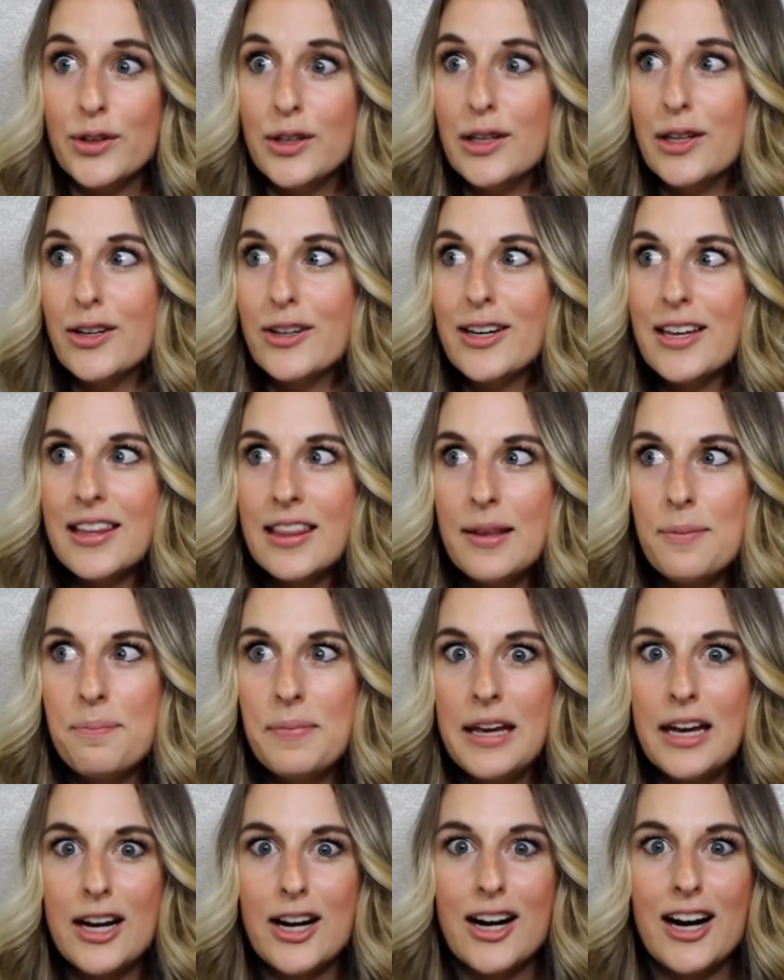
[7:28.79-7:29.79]
Look in the
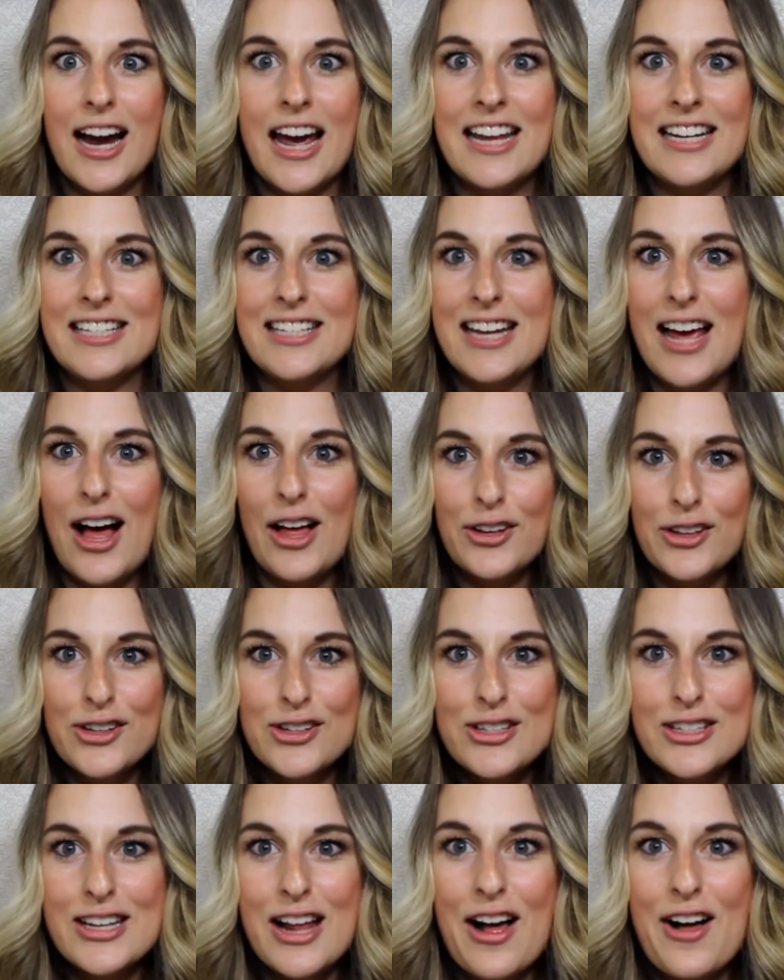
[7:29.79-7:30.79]
mirror and tell
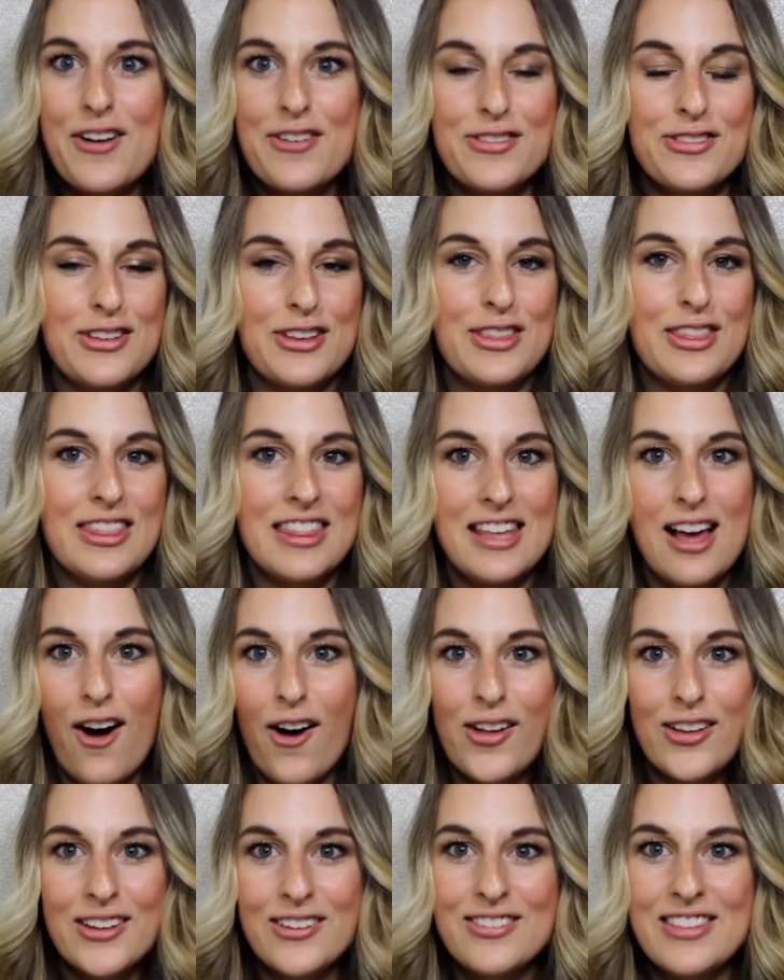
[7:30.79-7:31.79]
yourself
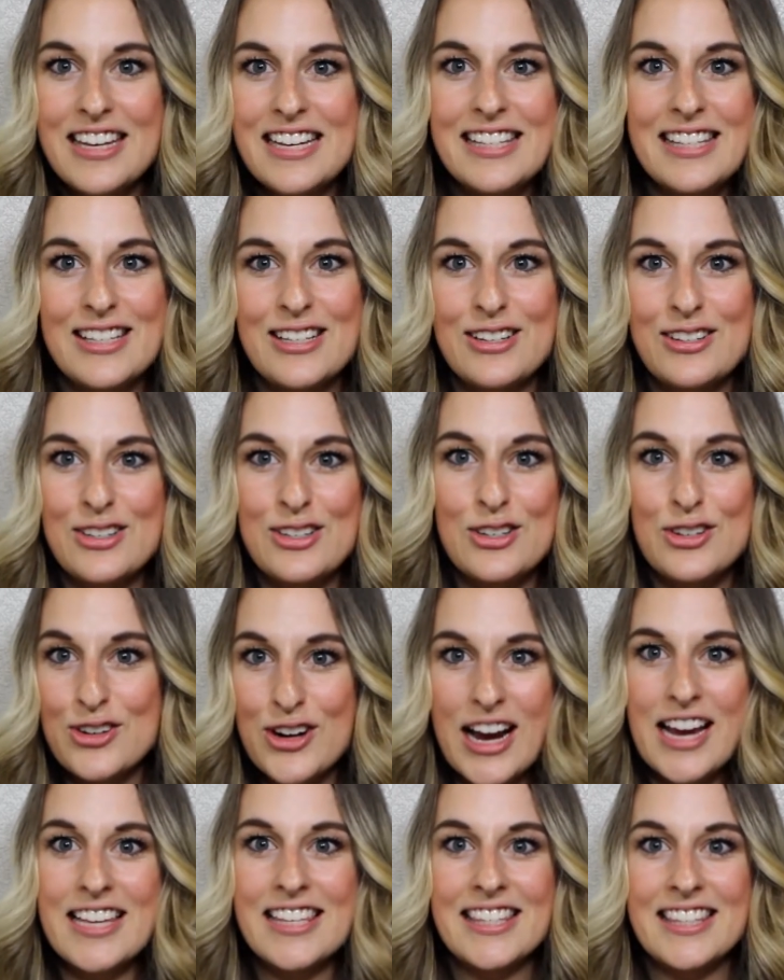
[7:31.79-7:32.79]
all of these
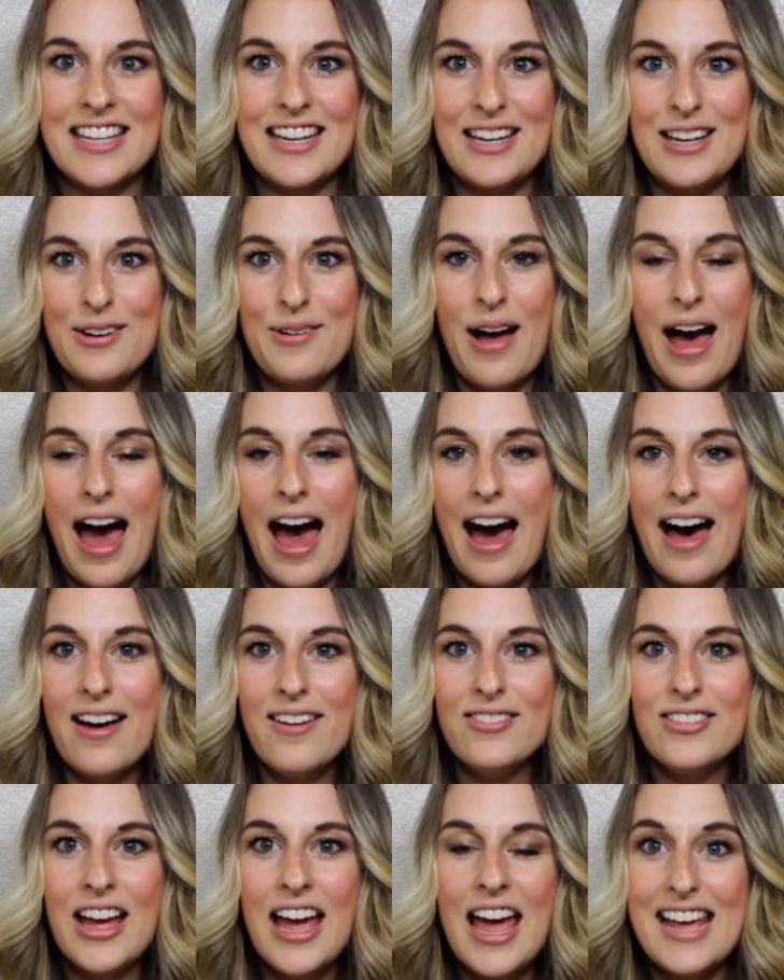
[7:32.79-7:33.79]
strengths that you
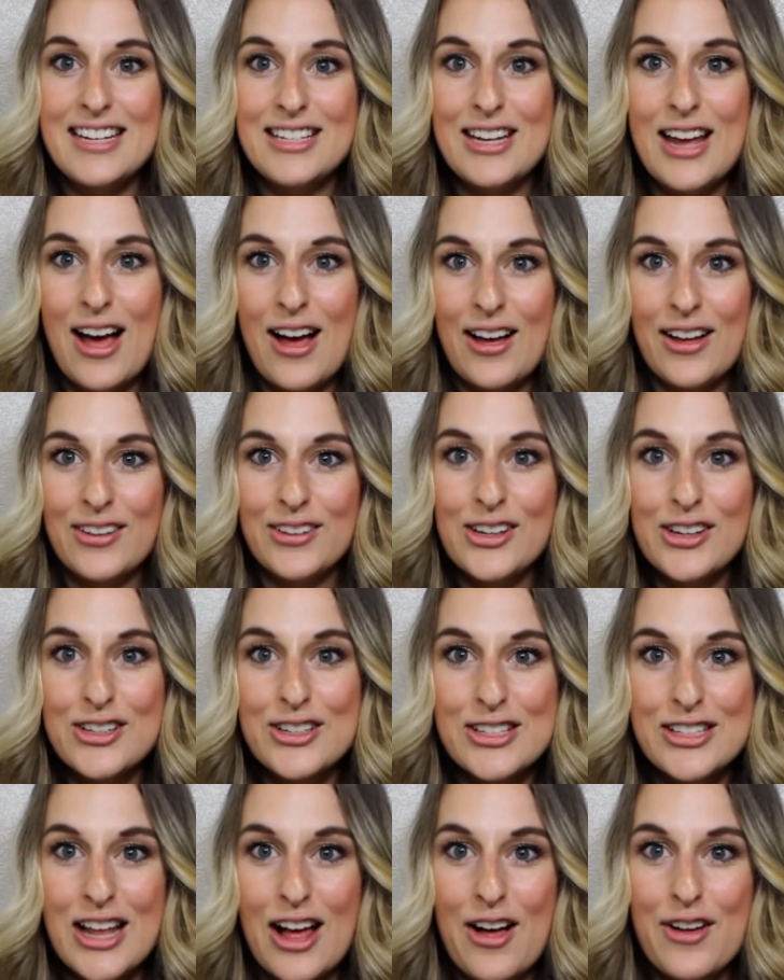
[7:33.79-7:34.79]
have and tell
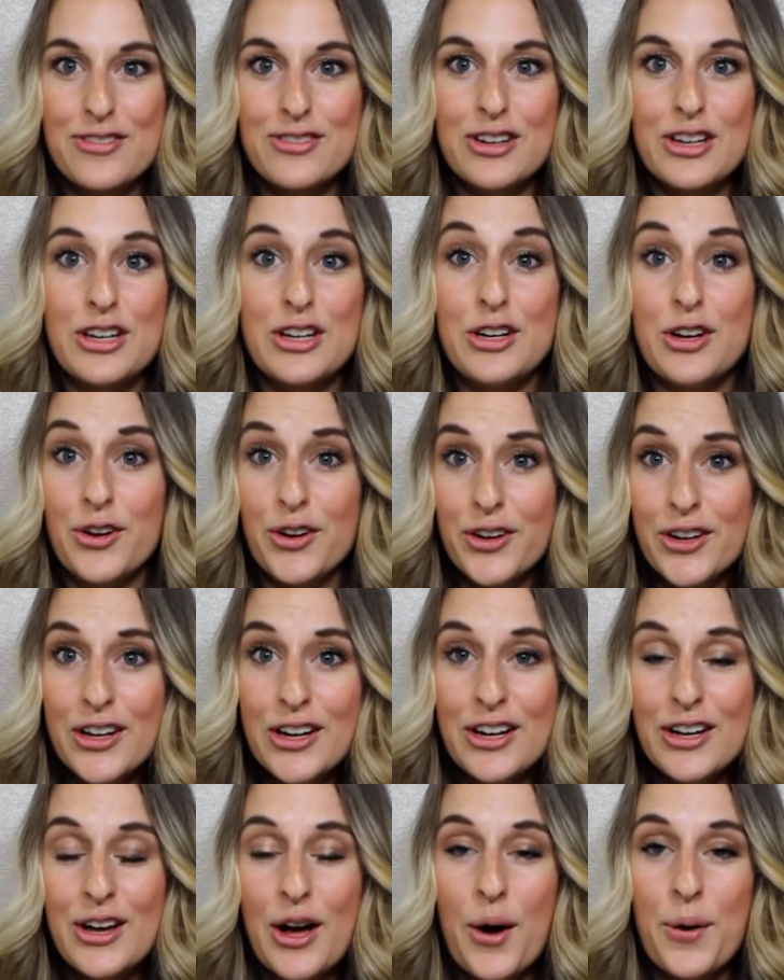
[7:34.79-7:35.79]
yourself you're
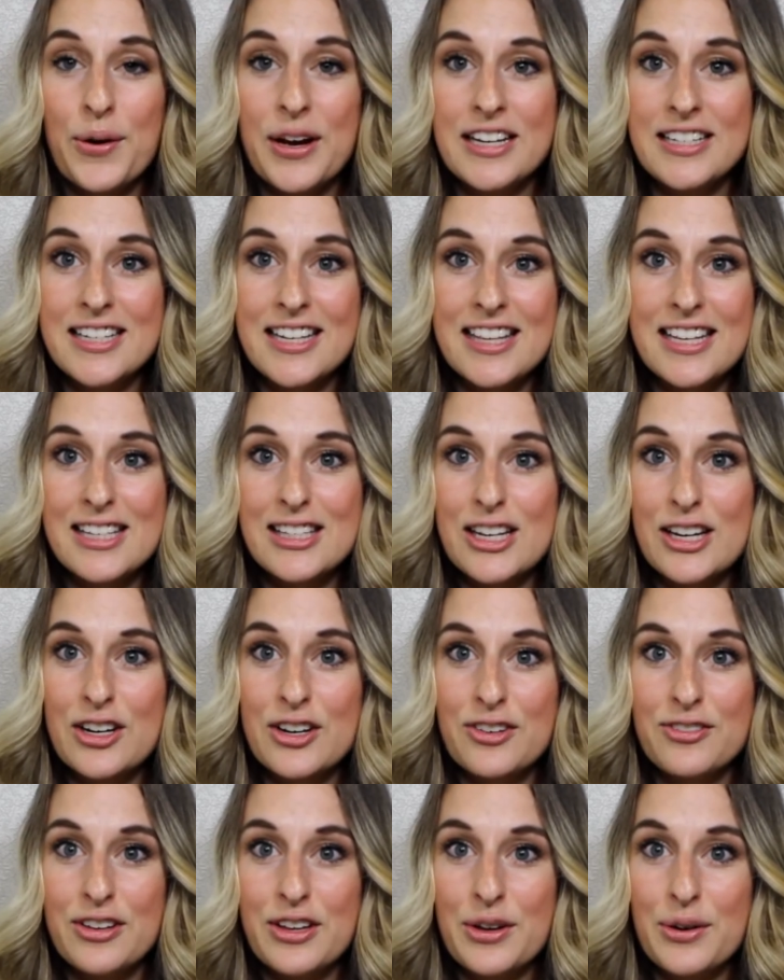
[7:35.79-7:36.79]
going to go into this
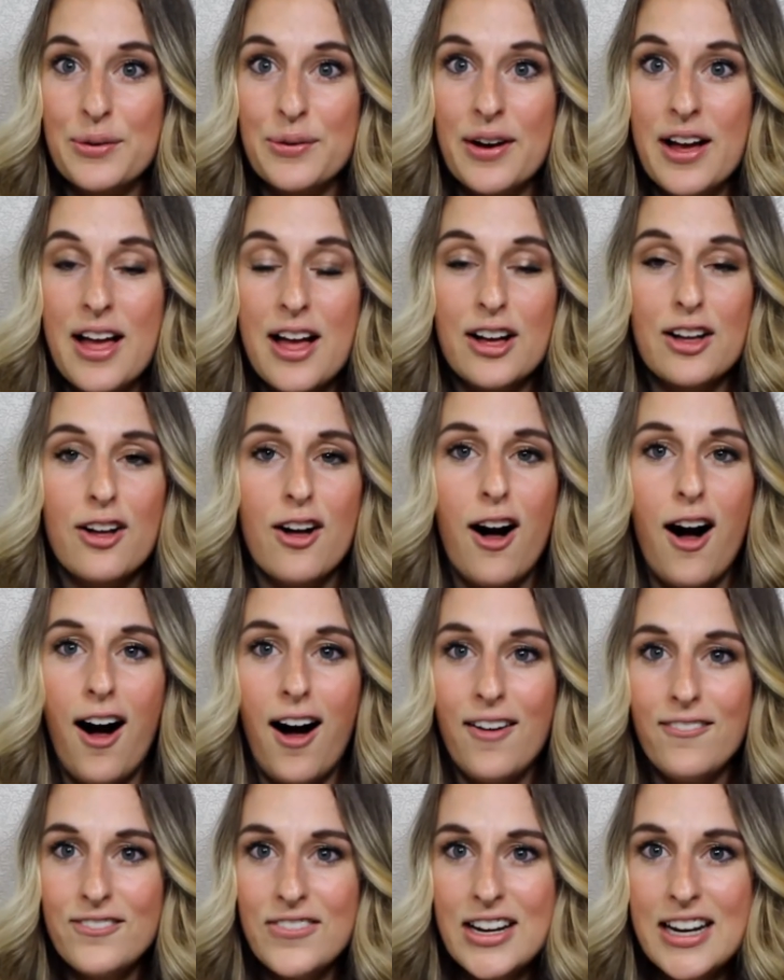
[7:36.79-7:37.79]
interview
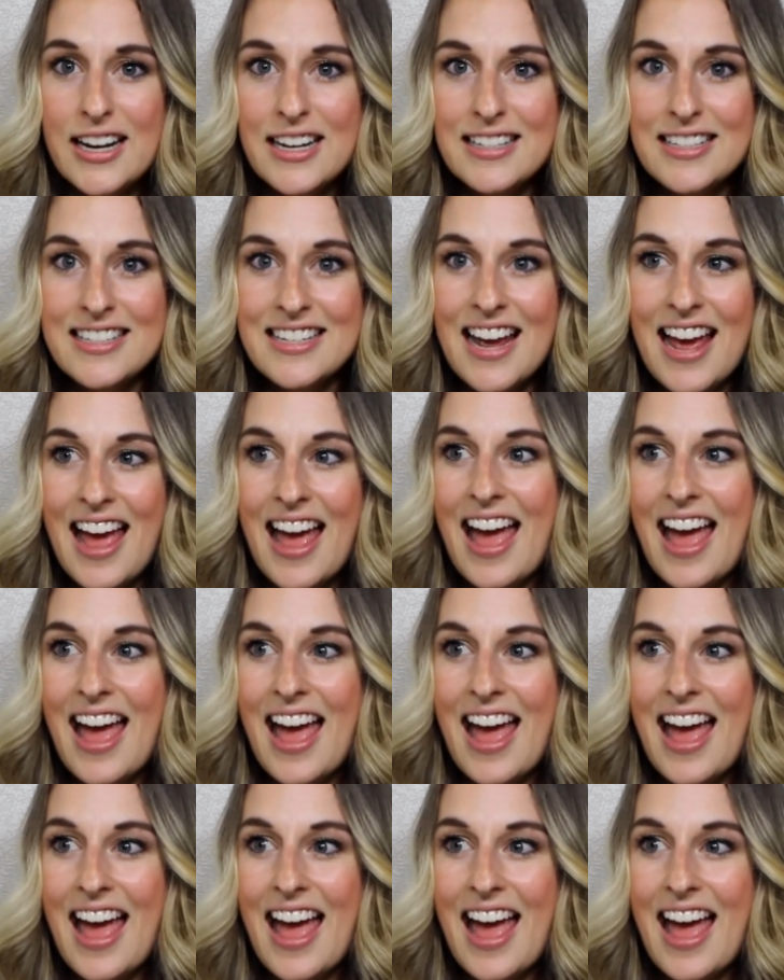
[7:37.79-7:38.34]
confident,